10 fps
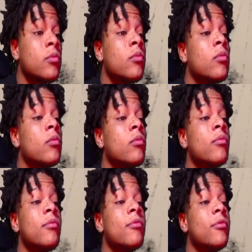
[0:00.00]

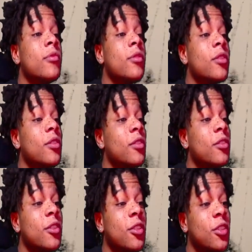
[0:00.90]

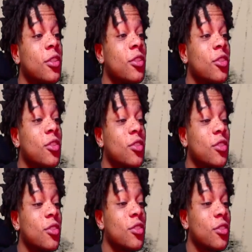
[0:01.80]

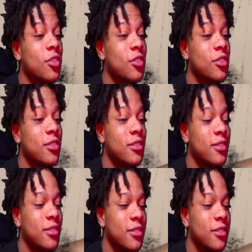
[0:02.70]
The person shown says nothing.